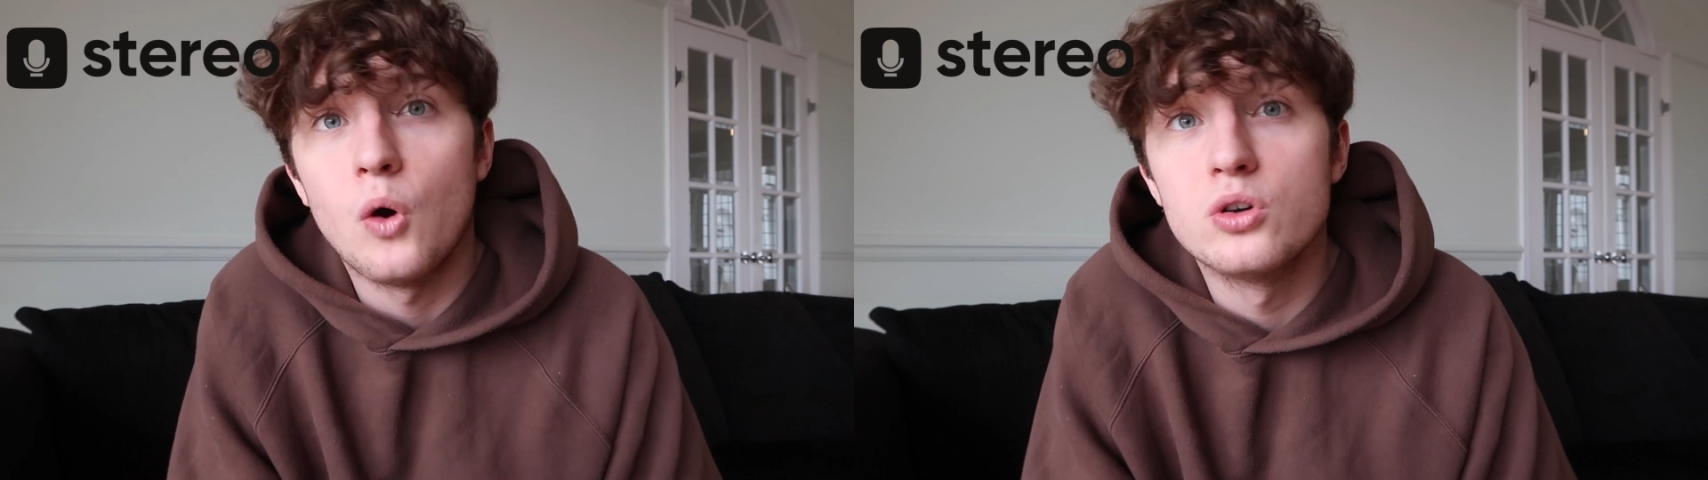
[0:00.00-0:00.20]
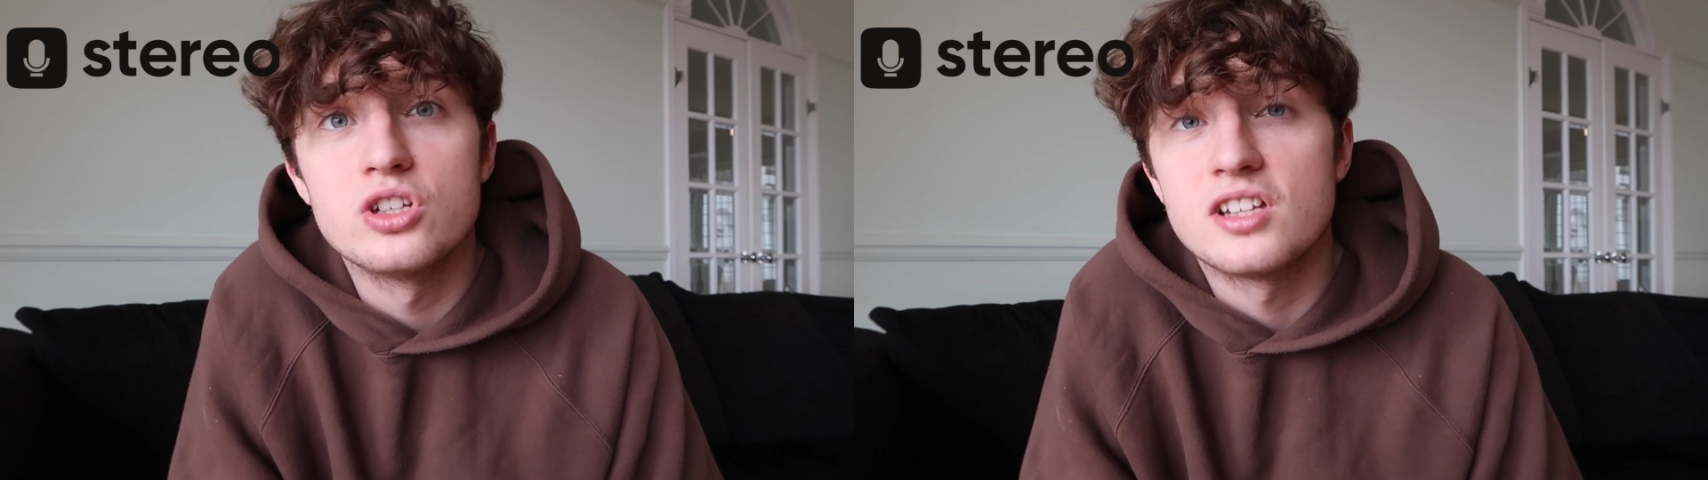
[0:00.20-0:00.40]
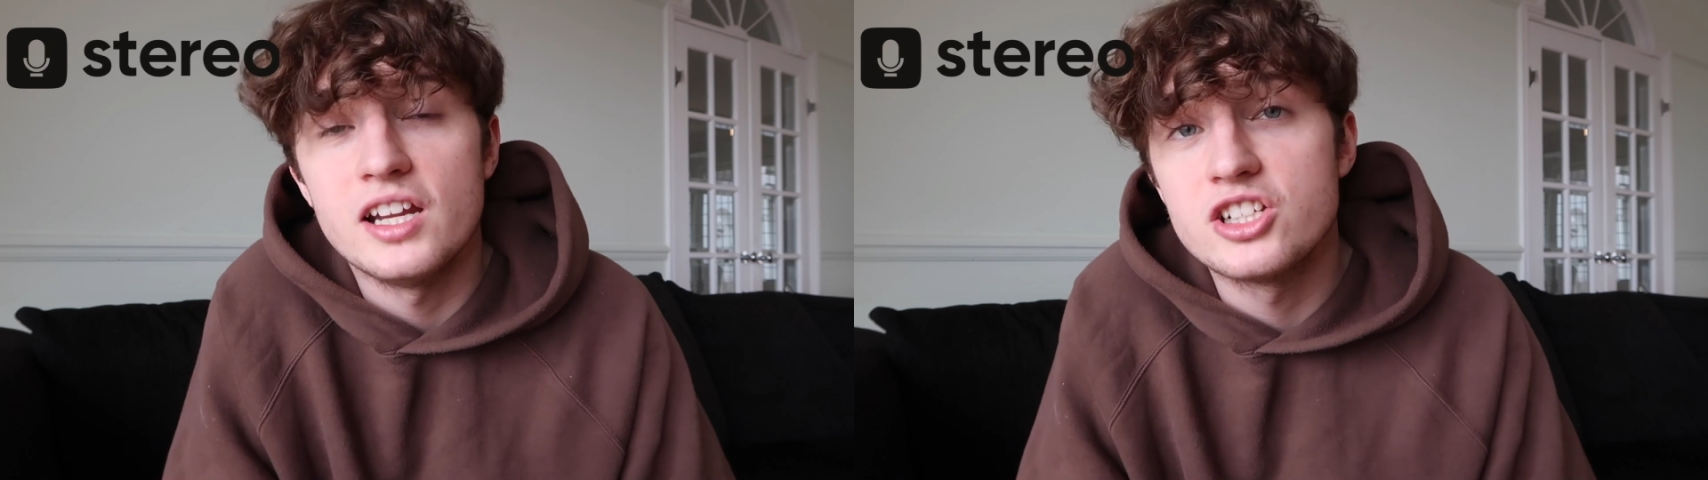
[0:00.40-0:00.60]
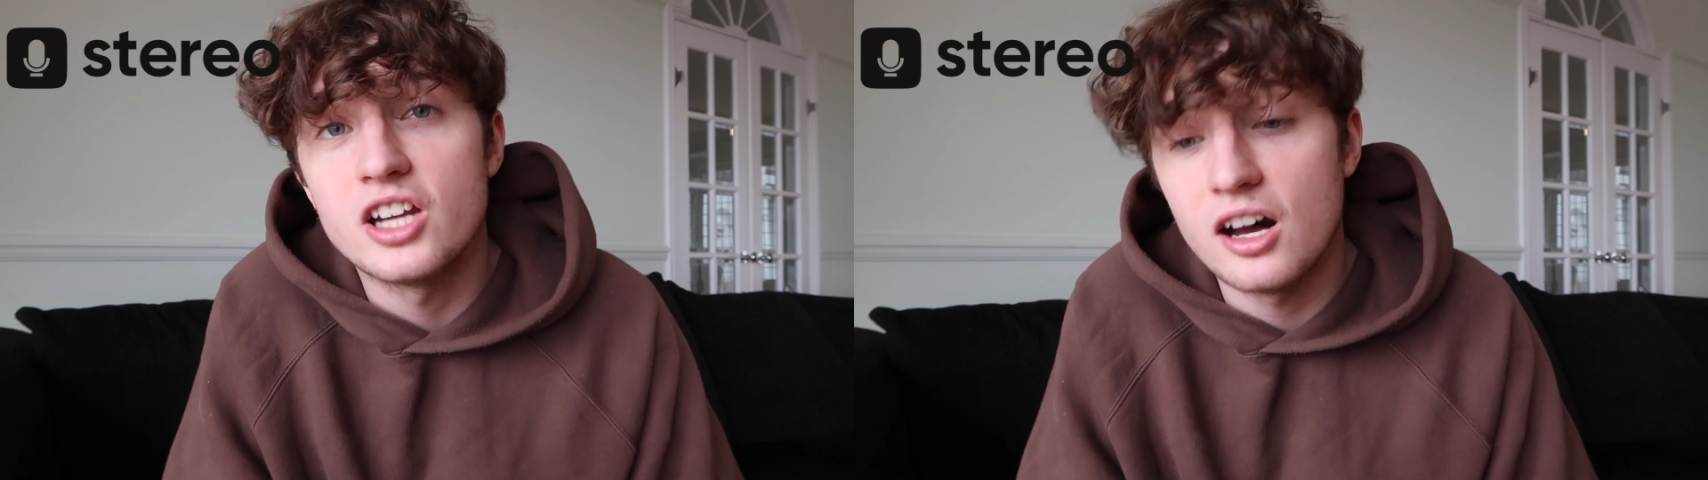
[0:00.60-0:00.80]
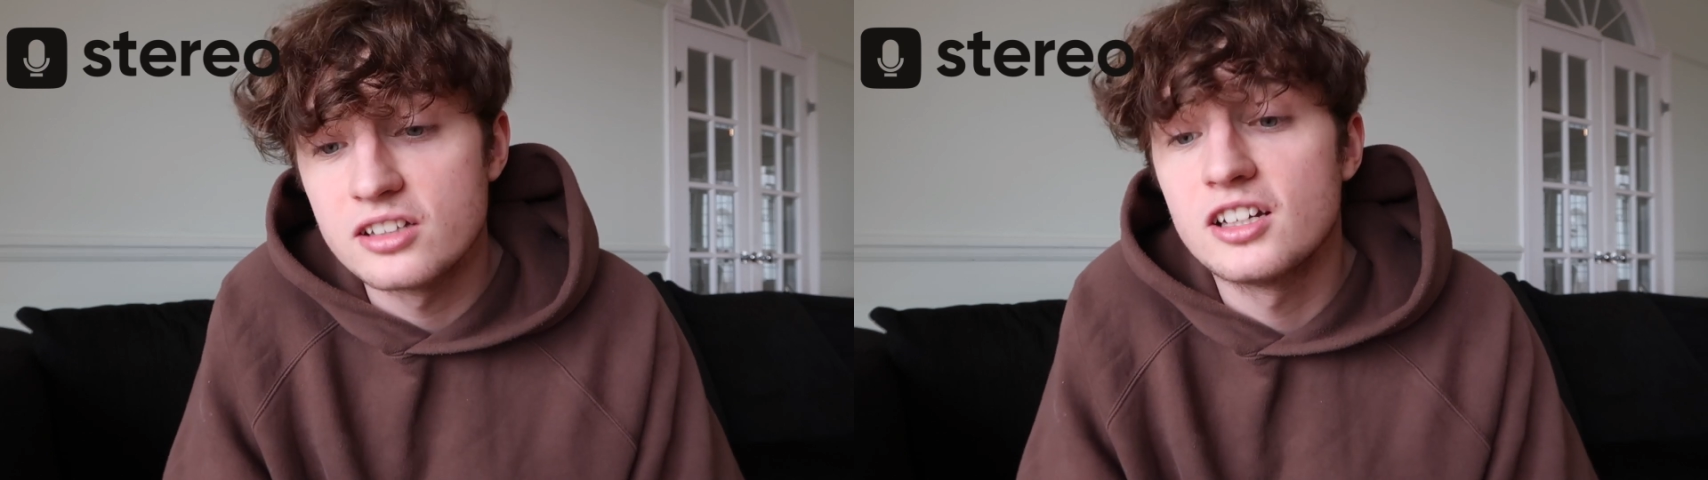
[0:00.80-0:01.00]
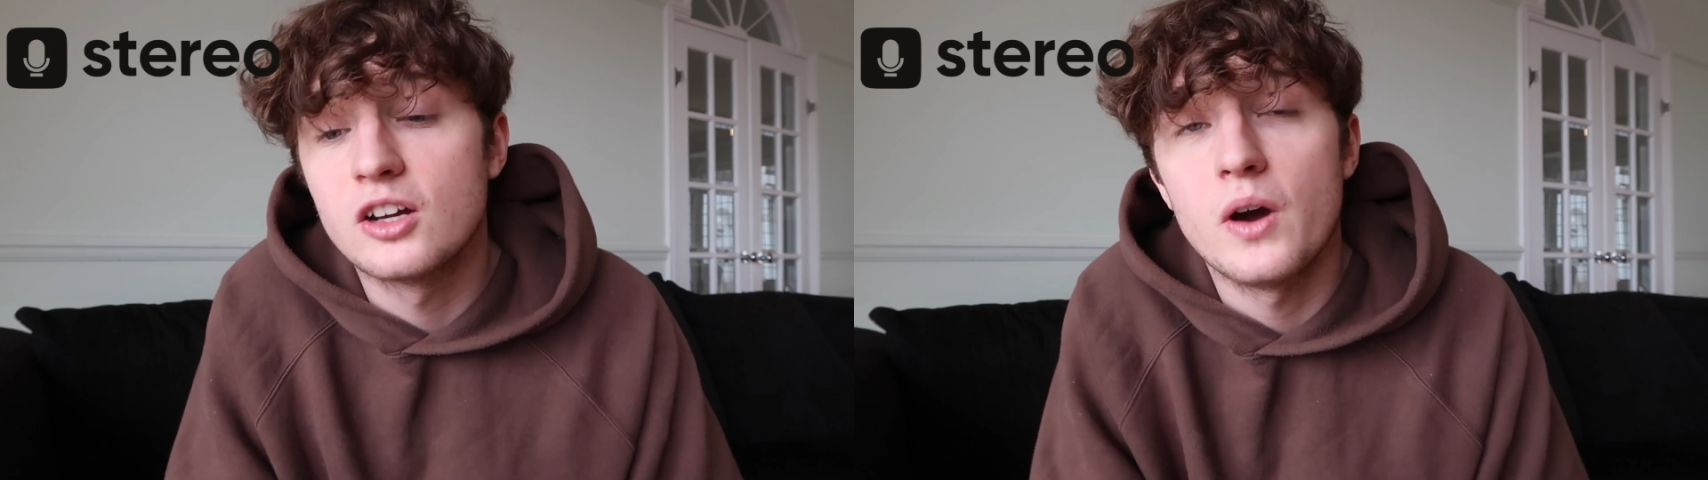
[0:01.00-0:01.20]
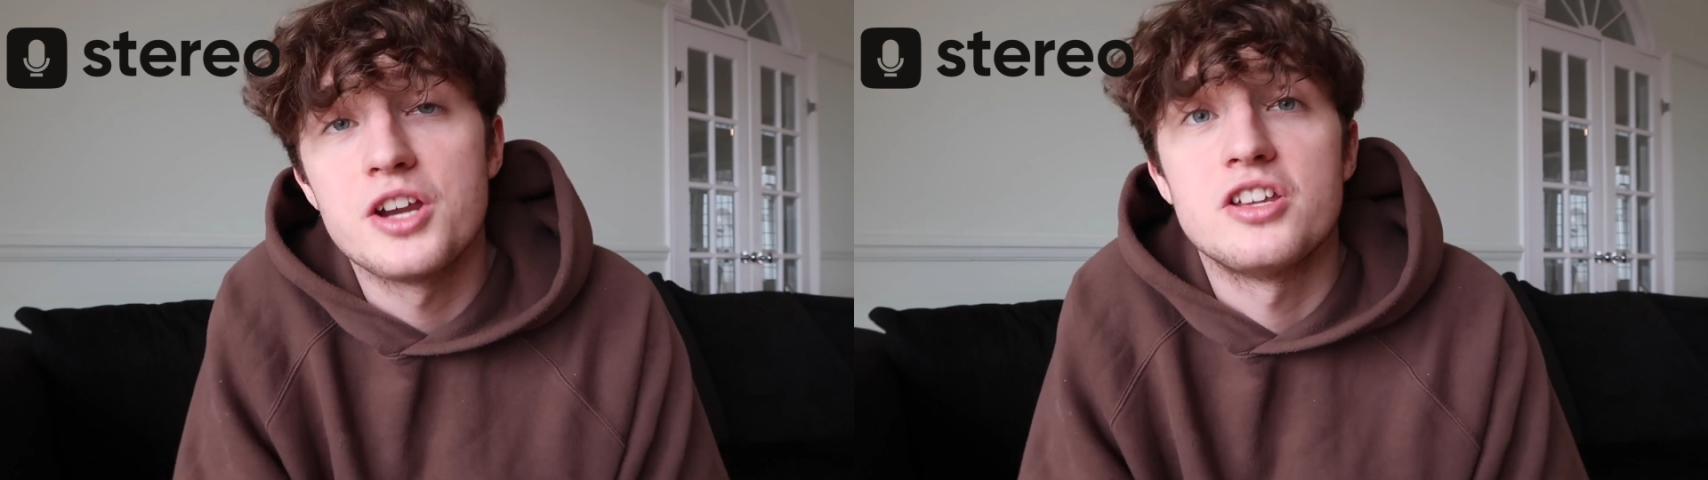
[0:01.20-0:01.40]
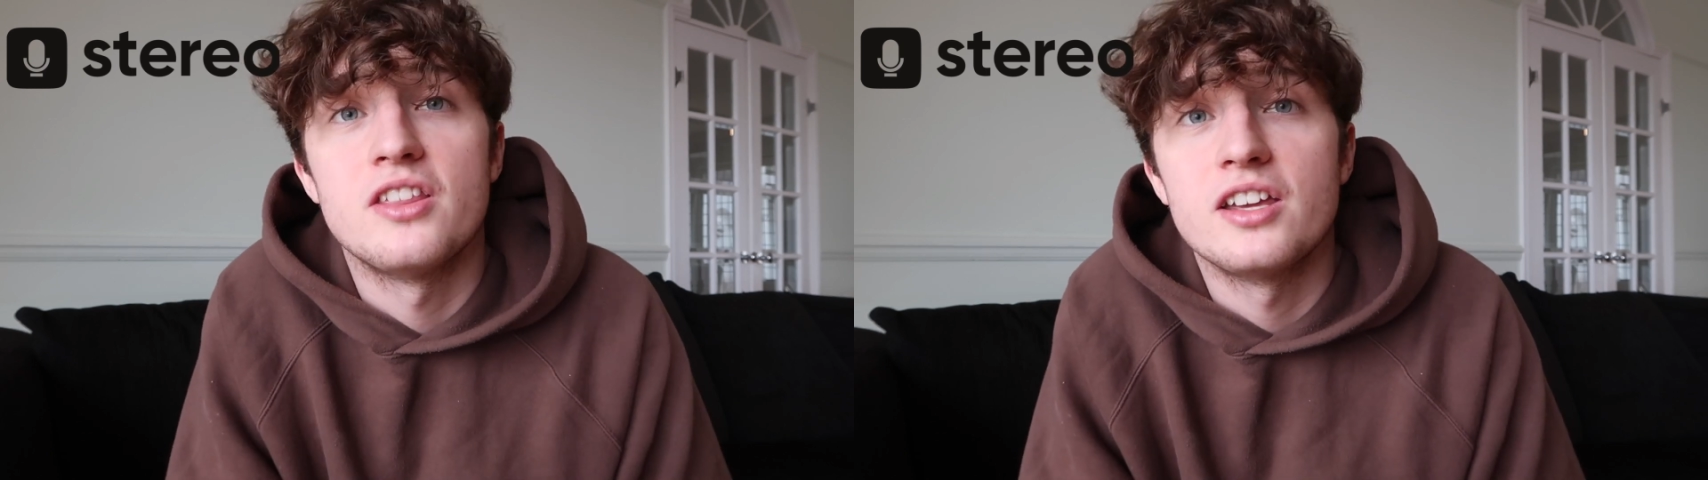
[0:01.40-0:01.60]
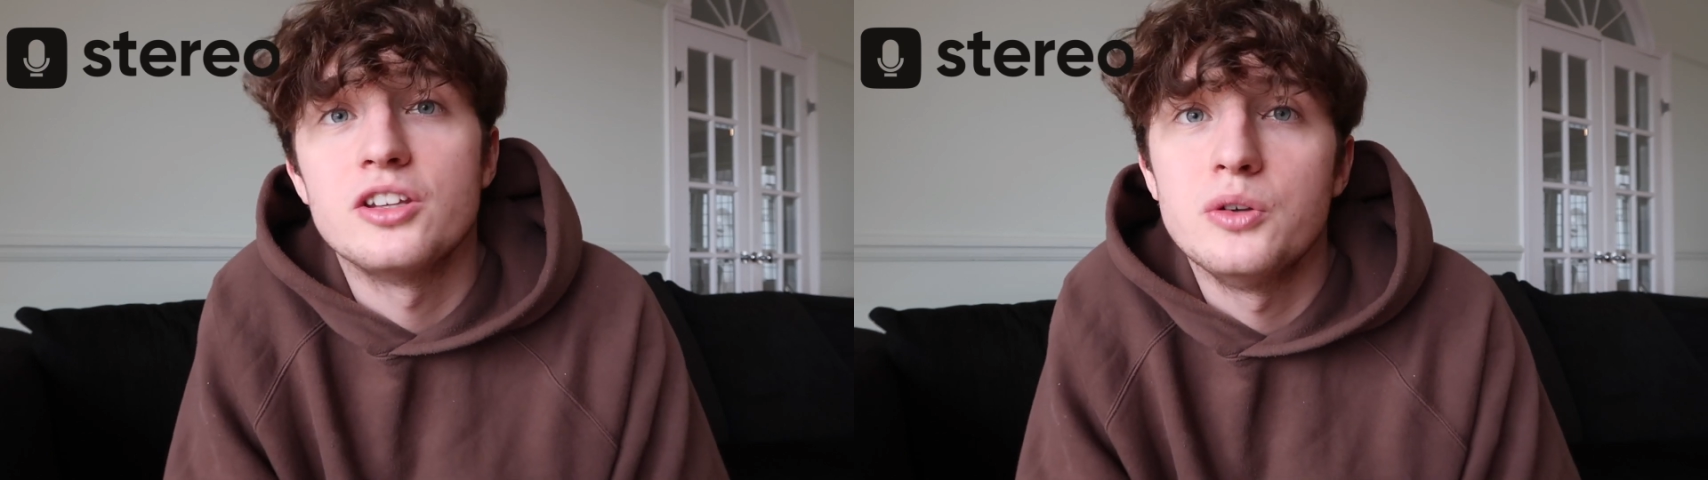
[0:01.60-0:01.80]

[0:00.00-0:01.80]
or just literally asking a question that